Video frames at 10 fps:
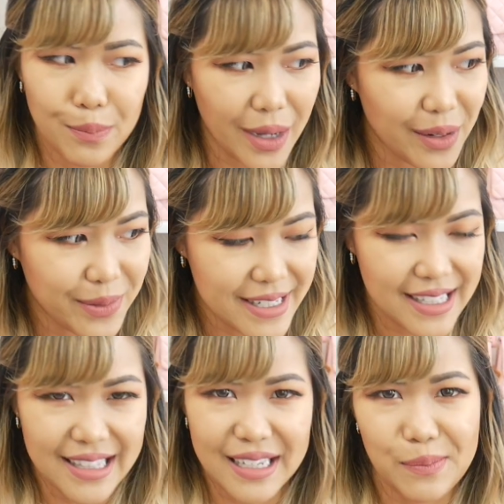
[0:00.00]
bought
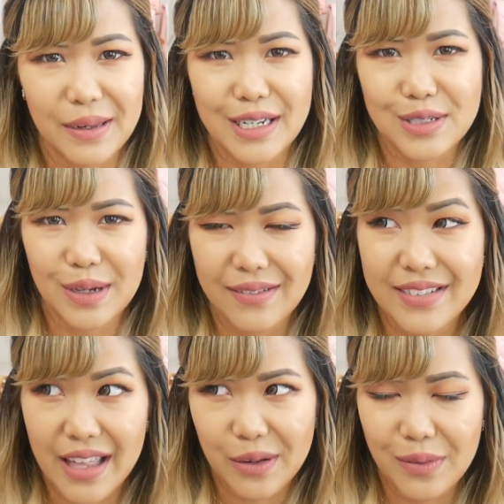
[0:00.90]
recently, but I do have
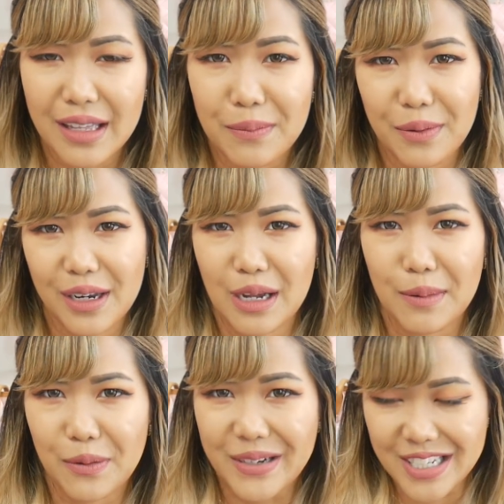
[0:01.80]
another one that I'm putting on
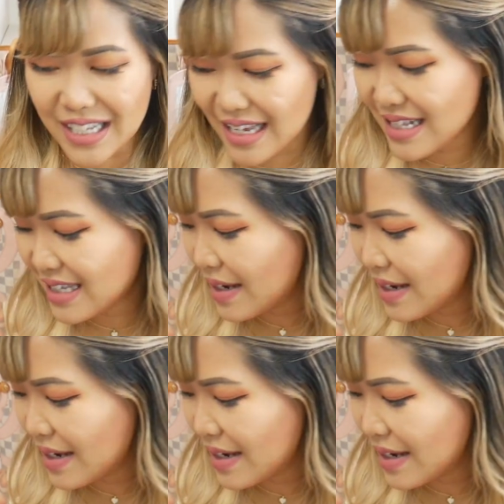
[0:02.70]
my wish list.